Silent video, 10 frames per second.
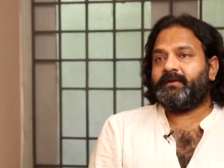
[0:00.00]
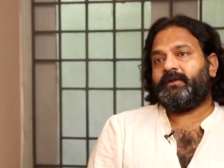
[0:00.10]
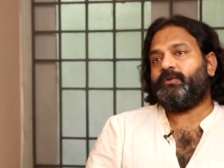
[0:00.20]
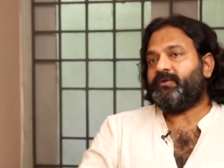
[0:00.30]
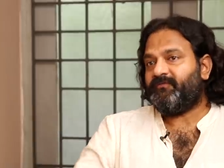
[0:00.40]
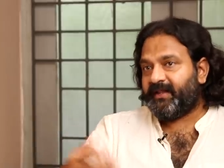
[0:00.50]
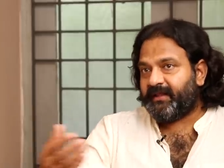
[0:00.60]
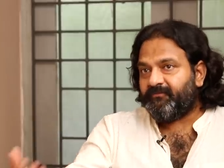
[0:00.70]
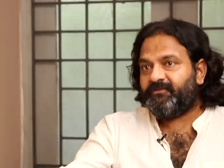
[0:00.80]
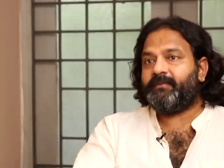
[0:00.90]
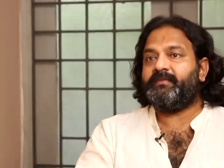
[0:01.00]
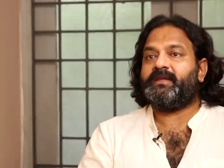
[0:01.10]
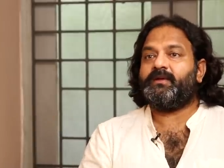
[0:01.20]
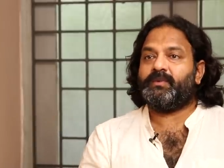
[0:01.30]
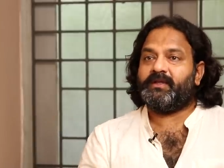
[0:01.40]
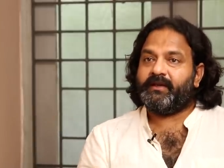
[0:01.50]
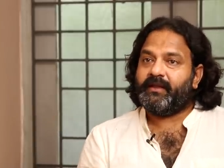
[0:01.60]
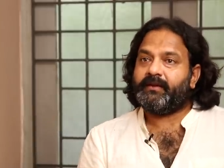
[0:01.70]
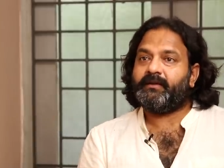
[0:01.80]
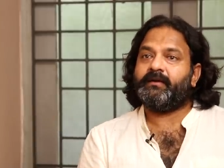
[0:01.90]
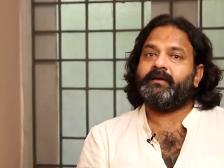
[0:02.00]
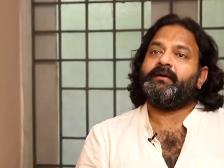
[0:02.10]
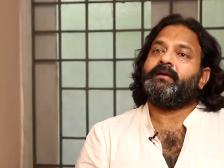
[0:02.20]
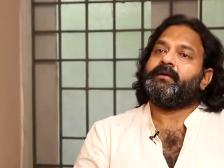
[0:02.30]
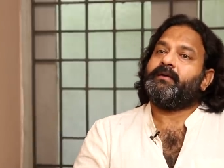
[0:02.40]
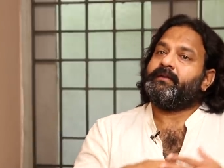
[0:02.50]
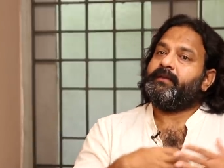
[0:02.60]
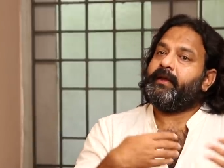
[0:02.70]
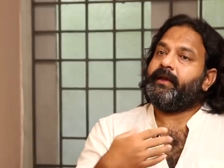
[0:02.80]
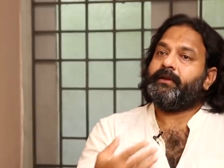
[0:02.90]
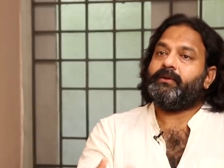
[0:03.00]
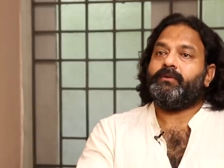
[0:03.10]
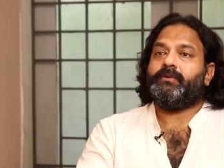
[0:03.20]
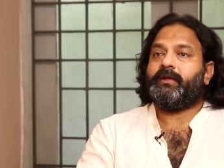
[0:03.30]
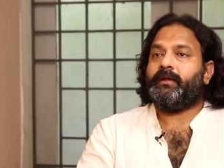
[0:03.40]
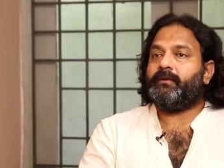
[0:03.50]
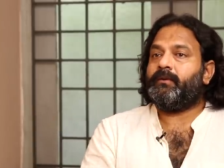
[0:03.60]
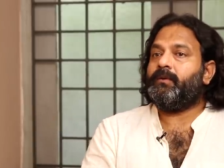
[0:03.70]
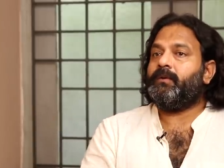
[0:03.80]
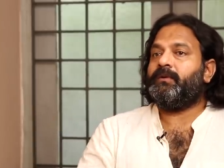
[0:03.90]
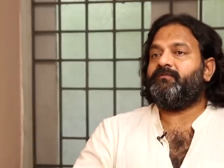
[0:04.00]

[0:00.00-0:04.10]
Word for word: You invite them for a meeting with the director. They get to know their role.